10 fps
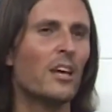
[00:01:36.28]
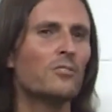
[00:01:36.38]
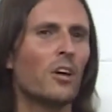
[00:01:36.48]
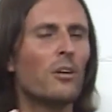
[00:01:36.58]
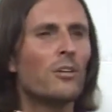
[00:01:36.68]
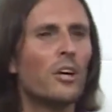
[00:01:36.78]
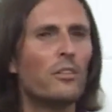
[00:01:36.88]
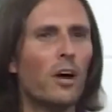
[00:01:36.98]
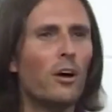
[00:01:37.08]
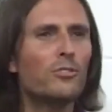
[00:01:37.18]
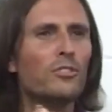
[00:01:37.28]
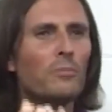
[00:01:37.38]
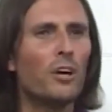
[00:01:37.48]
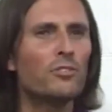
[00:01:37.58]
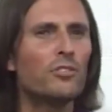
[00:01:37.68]
So those
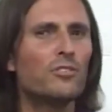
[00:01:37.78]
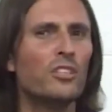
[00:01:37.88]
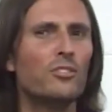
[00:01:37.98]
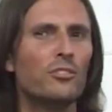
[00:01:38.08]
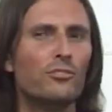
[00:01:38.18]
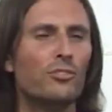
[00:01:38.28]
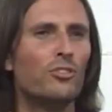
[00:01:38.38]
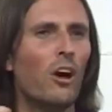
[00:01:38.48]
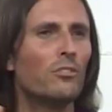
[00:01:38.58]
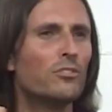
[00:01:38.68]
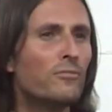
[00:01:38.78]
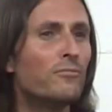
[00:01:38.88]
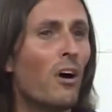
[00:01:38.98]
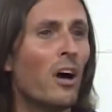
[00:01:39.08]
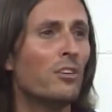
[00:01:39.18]
emotions in you do not
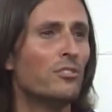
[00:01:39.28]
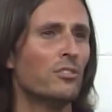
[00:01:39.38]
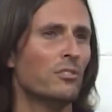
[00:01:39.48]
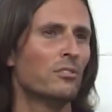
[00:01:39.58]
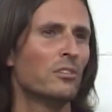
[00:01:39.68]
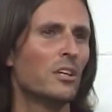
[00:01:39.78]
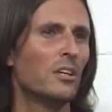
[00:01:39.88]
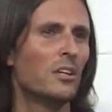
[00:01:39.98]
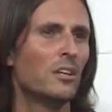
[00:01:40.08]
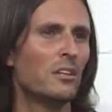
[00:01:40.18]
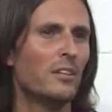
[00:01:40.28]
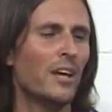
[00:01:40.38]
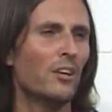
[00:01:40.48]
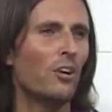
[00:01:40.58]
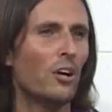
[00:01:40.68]
define you.
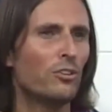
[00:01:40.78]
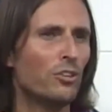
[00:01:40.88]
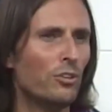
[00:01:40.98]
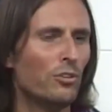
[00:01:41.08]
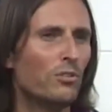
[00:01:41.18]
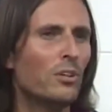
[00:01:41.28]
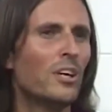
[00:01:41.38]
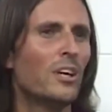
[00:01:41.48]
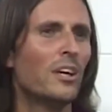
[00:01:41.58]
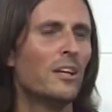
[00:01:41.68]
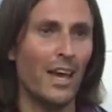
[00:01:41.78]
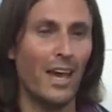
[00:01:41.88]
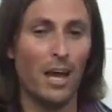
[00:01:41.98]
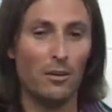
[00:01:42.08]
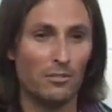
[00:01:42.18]
They are not you.
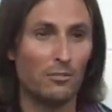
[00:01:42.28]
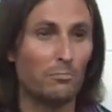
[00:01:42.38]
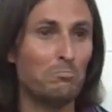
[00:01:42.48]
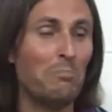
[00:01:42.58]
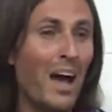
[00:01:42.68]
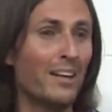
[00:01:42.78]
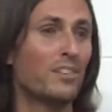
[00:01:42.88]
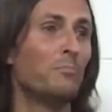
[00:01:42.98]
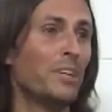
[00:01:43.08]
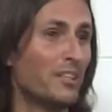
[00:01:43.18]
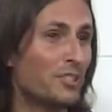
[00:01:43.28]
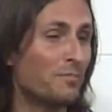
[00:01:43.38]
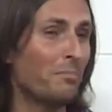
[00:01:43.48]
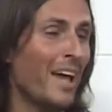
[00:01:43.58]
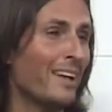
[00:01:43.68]
They are mud being
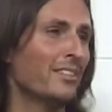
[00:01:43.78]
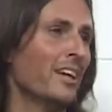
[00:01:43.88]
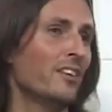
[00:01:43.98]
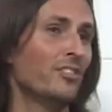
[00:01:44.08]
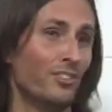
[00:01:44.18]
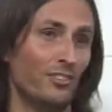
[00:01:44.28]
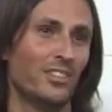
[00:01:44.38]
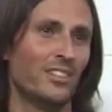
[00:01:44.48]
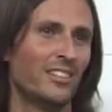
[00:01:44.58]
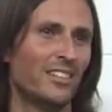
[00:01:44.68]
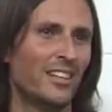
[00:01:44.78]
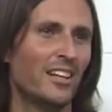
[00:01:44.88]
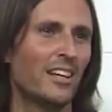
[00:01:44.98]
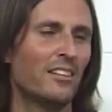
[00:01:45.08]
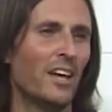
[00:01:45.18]
splattered at you
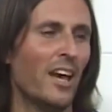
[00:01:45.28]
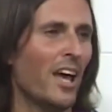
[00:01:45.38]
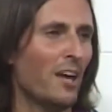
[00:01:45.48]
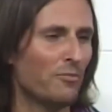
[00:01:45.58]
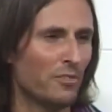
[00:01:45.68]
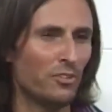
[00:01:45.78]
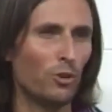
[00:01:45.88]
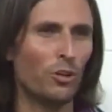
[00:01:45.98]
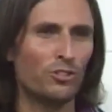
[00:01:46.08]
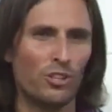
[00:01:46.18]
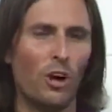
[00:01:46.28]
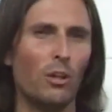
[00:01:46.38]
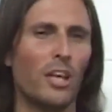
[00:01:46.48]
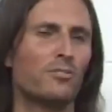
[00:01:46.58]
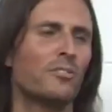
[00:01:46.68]
that your
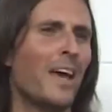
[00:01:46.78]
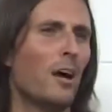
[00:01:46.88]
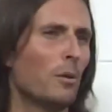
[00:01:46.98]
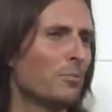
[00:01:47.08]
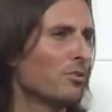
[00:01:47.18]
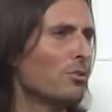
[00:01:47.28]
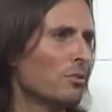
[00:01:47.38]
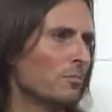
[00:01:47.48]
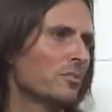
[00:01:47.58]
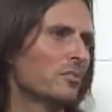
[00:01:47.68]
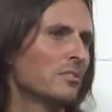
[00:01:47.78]
soul has now absorbed.